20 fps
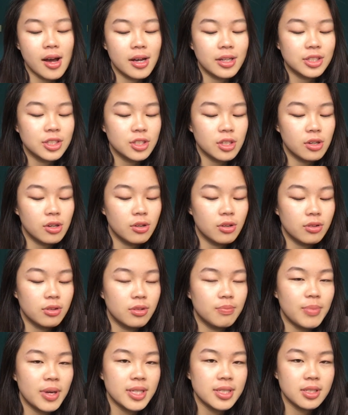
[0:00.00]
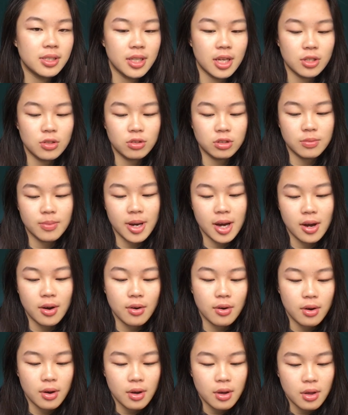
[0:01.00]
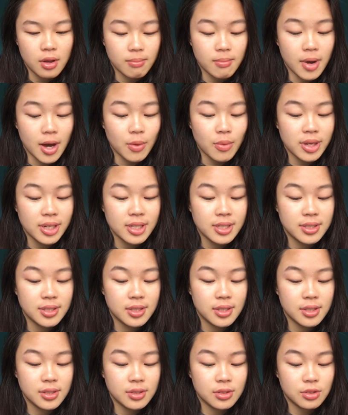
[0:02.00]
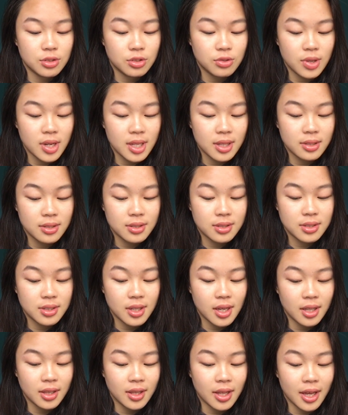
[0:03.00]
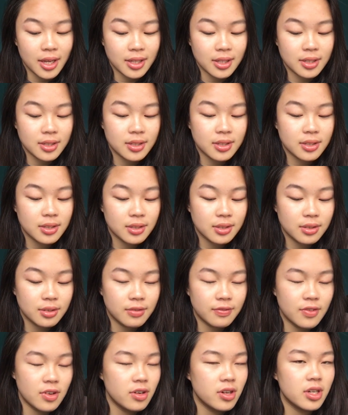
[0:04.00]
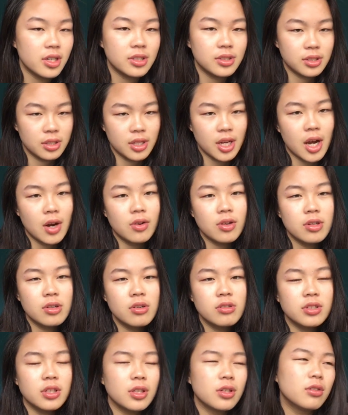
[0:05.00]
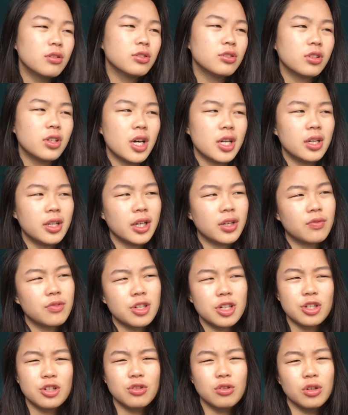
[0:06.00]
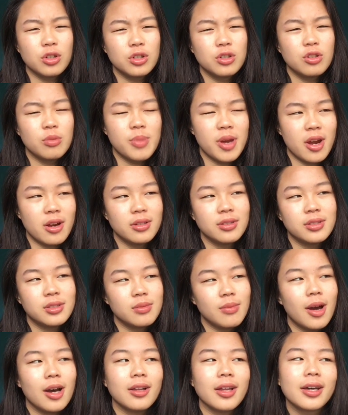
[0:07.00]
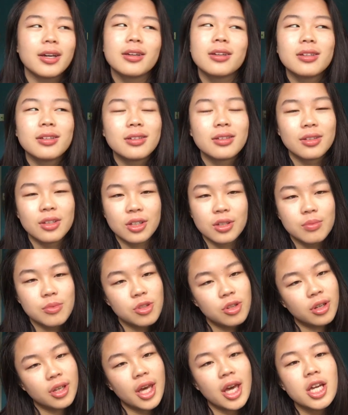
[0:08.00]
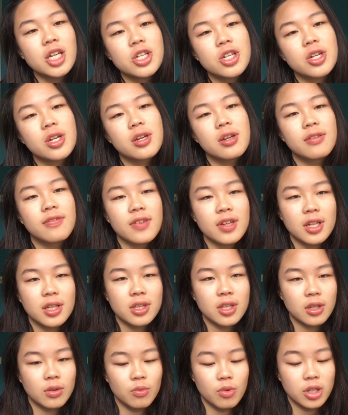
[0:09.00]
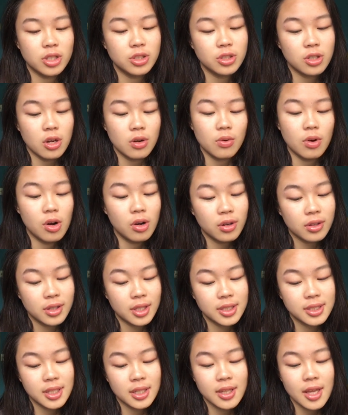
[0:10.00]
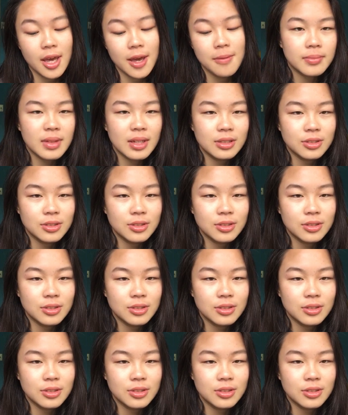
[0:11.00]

So basically I talked about my weaknesses and strengths and like various scenarios, and they also kind of like reassured your parents about like the communication and if anything were to go wrong and things like that.